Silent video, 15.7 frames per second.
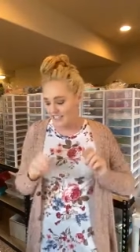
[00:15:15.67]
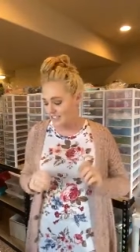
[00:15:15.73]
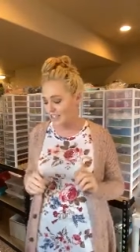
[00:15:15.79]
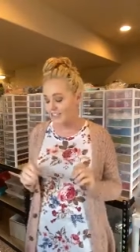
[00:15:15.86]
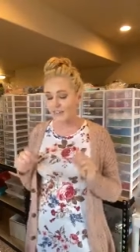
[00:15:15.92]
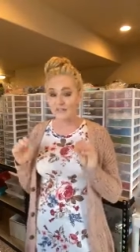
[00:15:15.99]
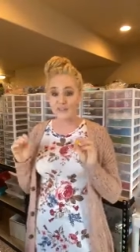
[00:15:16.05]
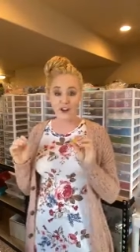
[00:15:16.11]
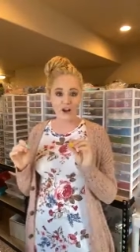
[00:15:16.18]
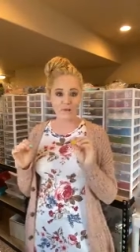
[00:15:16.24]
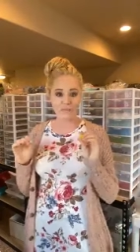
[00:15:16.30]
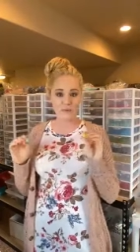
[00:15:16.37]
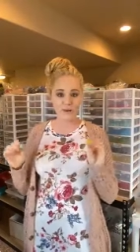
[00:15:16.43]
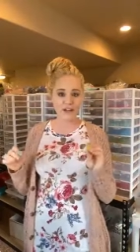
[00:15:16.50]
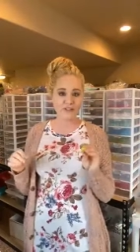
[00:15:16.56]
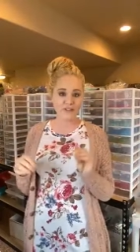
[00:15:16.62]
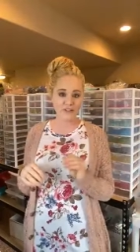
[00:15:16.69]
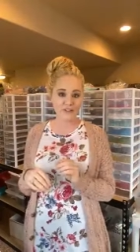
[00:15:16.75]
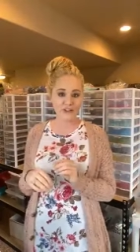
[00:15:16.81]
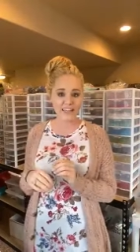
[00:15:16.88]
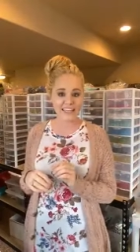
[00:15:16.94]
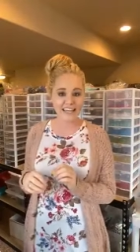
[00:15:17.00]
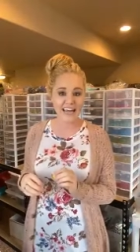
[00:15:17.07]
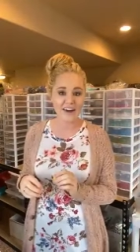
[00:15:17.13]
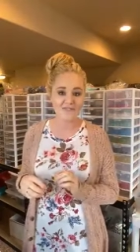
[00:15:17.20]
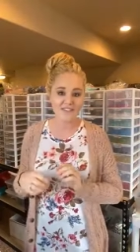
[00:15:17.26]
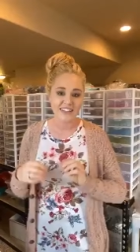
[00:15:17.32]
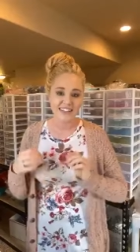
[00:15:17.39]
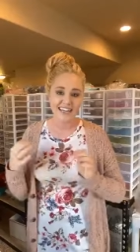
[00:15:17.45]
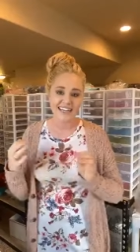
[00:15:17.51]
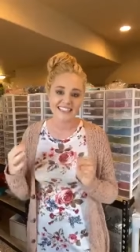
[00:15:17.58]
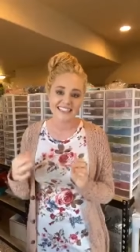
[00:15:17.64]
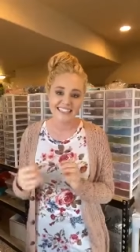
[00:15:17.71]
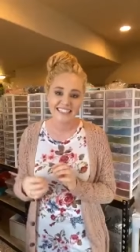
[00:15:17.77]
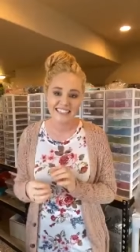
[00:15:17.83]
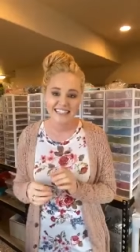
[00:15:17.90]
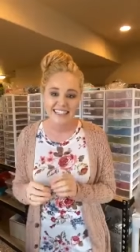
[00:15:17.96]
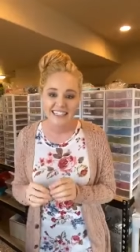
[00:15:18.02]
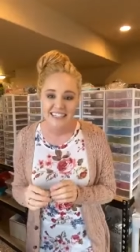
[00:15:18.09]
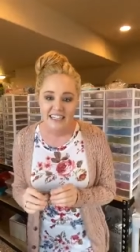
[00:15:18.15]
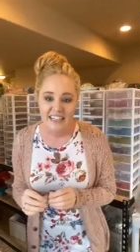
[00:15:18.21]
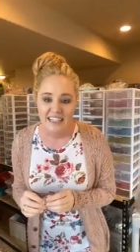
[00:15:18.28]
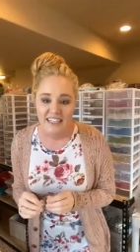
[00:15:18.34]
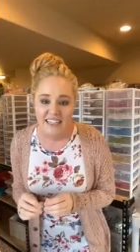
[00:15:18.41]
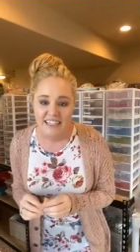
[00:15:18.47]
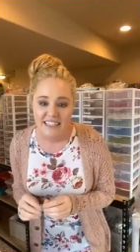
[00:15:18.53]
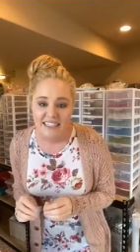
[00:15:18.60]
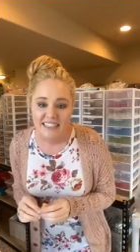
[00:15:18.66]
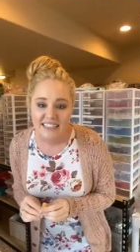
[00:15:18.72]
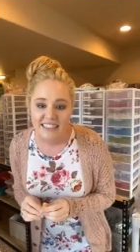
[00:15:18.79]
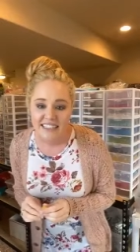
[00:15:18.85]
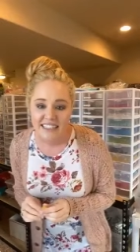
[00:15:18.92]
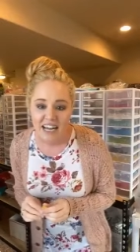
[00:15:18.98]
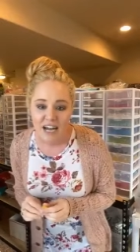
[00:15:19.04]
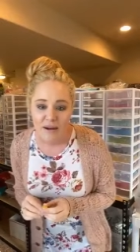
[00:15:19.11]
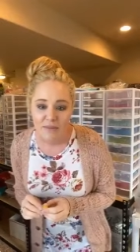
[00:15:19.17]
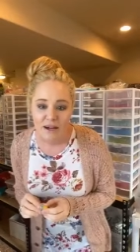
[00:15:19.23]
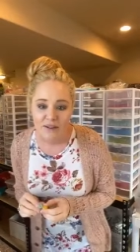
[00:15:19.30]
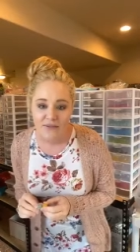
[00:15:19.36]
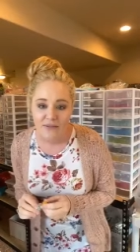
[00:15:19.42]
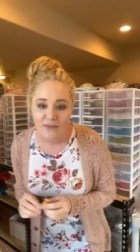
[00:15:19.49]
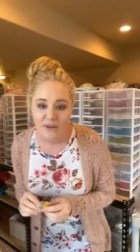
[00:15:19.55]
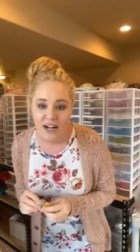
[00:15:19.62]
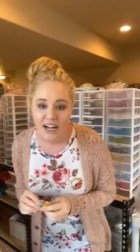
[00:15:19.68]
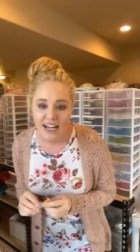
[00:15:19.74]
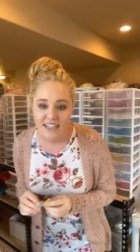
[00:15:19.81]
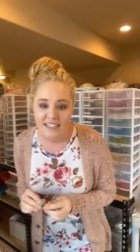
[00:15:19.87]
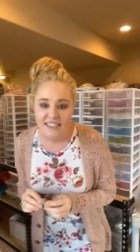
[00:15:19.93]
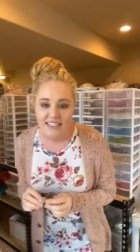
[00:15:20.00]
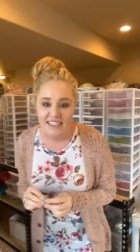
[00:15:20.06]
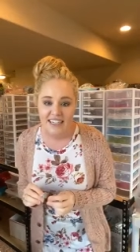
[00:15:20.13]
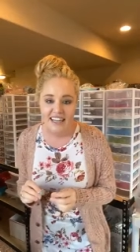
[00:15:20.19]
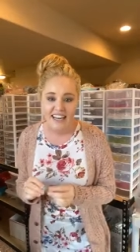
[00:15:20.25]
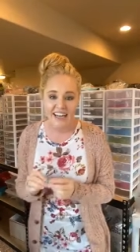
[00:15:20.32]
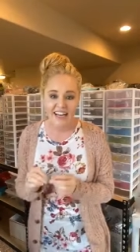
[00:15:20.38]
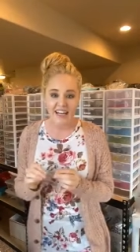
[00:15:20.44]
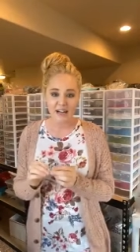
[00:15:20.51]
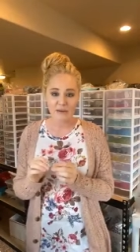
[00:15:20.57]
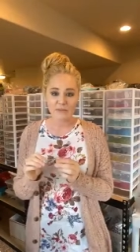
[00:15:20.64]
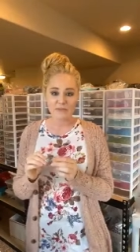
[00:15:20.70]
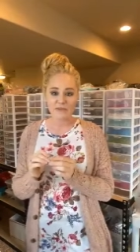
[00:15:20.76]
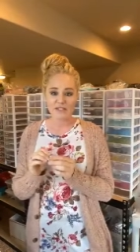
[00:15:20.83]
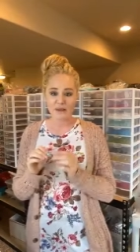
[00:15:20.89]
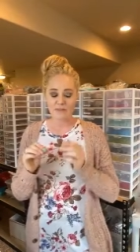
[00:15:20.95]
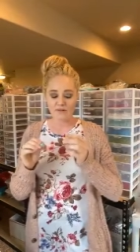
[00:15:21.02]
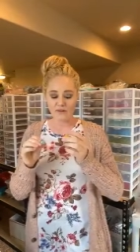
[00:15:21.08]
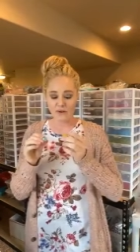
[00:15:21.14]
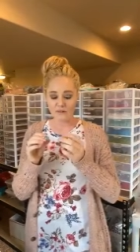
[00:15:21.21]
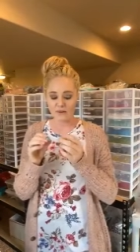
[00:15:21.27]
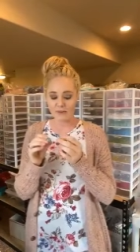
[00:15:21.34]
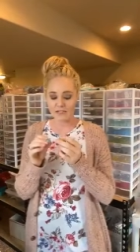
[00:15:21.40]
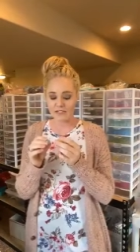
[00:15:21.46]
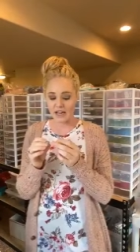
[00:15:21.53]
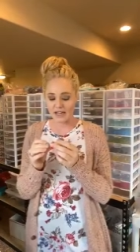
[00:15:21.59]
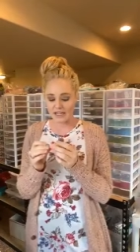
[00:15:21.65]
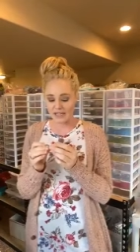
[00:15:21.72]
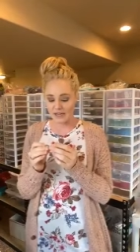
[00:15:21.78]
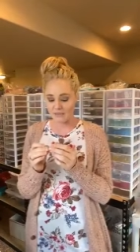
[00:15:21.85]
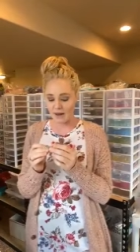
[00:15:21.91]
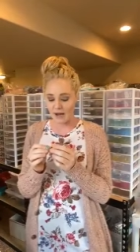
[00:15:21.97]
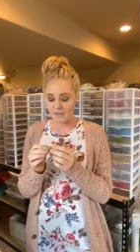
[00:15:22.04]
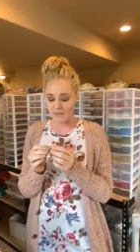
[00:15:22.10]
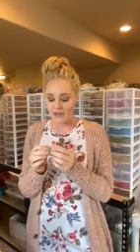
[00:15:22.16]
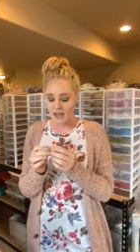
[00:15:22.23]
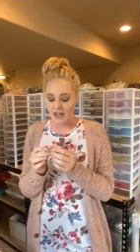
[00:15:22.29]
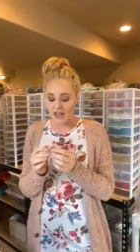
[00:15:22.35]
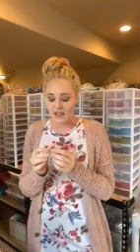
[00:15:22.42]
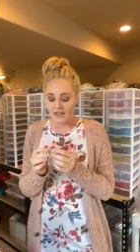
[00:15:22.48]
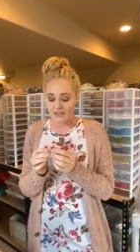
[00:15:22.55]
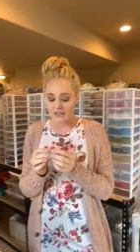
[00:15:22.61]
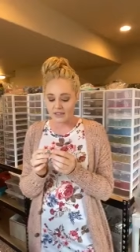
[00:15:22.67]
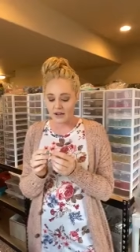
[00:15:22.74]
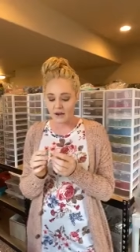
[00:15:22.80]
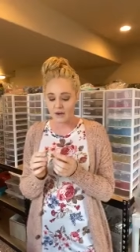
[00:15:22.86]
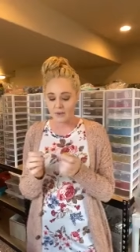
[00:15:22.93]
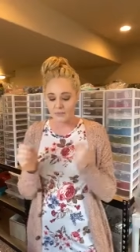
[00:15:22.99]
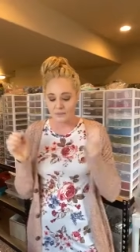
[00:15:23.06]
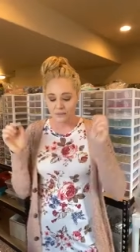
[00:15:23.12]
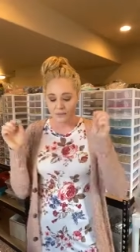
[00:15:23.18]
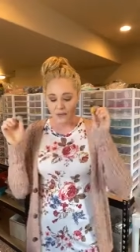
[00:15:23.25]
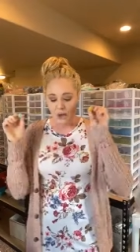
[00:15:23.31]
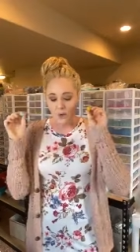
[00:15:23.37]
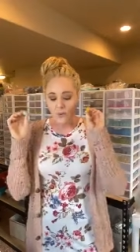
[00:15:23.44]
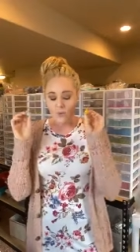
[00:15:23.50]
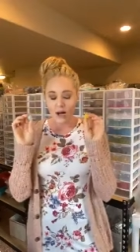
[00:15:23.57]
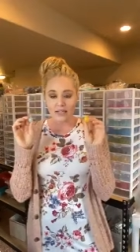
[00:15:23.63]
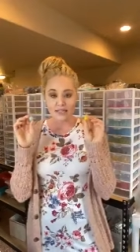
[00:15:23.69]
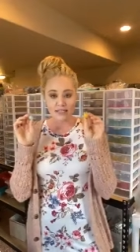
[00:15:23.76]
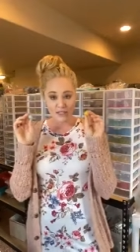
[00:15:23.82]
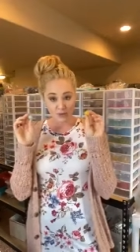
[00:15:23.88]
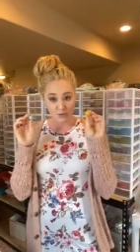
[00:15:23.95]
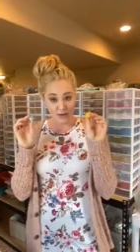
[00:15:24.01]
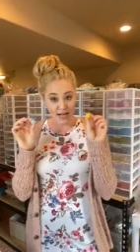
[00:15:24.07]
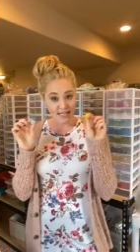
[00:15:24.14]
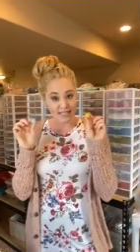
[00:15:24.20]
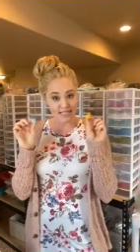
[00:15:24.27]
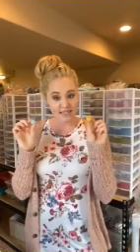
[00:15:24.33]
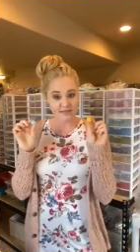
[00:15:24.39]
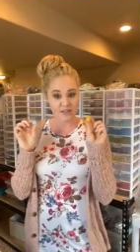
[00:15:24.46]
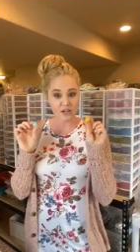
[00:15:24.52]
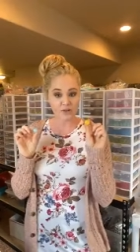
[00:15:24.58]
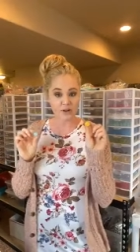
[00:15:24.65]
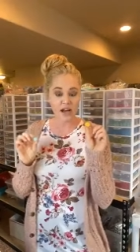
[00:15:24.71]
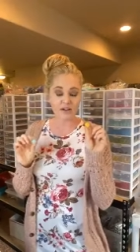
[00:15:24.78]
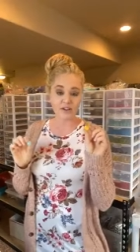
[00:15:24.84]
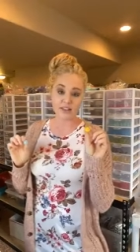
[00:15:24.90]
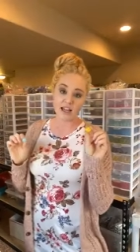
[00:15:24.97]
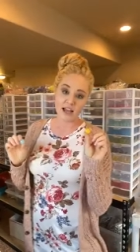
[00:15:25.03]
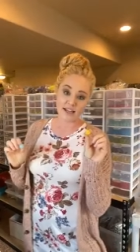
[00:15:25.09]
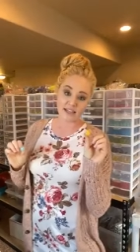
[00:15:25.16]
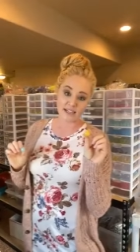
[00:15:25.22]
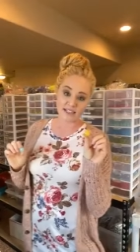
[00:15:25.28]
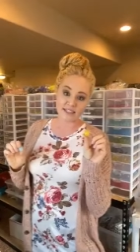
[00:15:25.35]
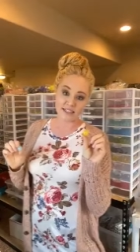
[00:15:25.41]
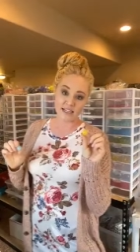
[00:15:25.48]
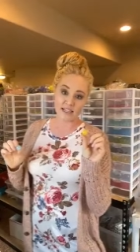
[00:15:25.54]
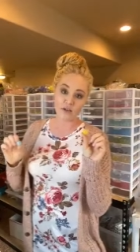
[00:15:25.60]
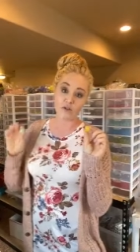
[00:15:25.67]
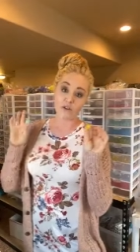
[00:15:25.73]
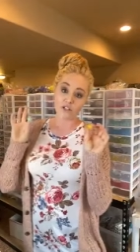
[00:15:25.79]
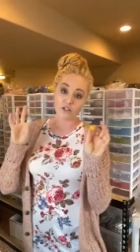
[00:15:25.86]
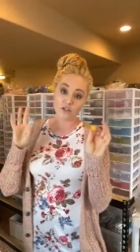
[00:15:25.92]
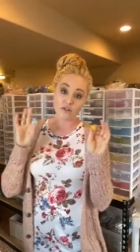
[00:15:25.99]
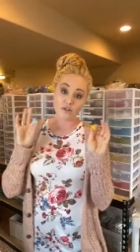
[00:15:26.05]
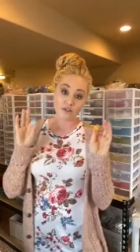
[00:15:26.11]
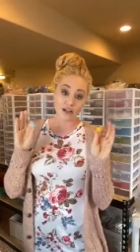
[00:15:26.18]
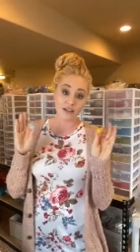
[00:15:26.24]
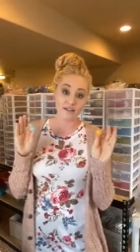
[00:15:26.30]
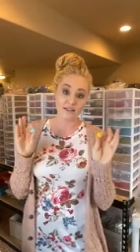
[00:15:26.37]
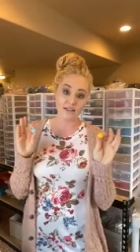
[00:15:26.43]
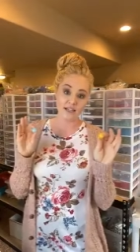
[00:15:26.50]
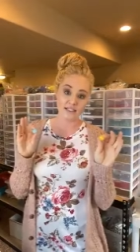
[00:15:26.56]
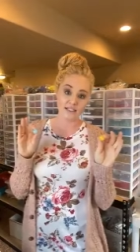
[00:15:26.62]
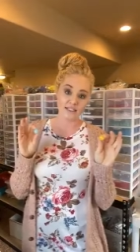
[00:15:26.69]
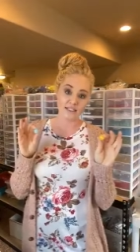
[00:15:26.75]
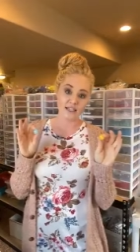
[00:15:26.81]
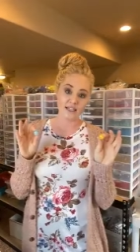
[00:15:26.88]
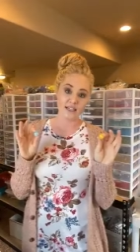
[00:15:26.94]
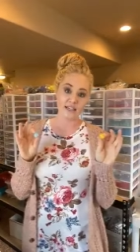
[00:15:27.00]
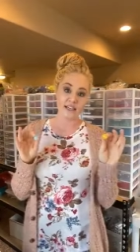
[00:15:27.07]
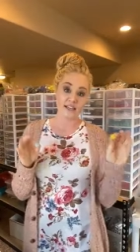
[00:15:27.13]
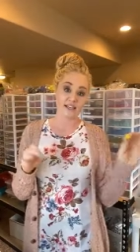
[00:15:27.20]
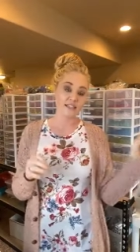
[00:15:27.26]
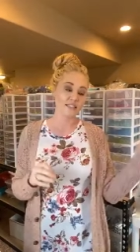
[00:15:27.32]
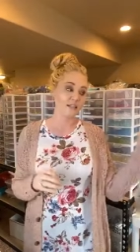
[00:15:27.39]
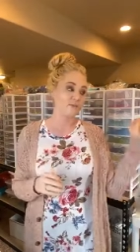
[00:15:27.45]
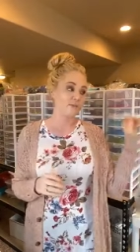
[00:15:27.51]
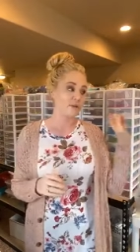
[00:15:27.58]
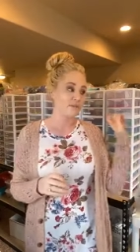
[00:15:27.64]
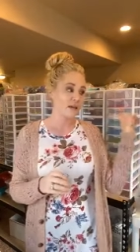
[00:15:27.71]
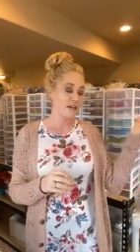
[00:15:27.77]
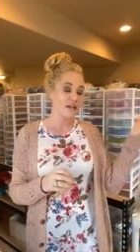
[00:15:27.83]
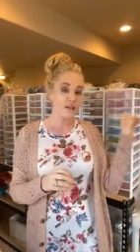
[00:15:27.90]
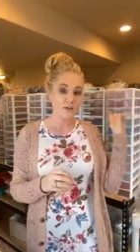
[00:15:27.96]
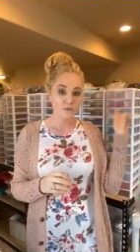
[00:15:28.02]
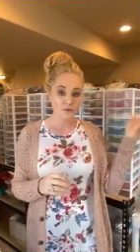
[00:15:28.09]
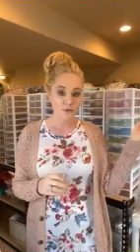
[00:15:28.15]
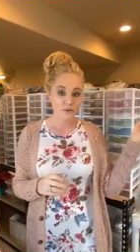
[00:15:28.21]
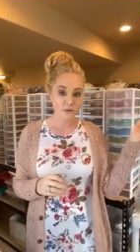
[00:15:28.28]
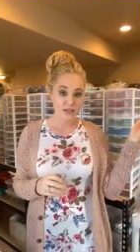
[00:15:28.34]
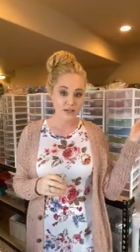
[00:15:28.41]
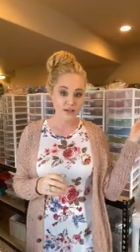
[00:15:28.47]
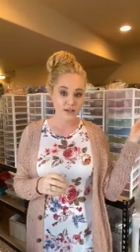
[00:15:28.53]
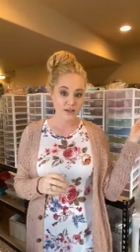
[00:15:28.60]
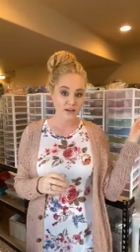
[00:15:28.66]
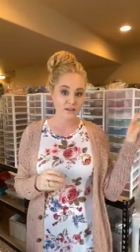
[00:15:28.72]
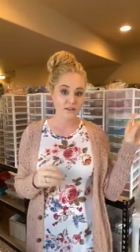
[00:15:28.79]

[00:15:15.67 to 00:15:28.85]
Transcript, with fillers: that's a very brief recap, but that's some of what um, some of what we've been talking about. So once the rest of the crackle line gets in or the two crackle lines get in because I've been making room here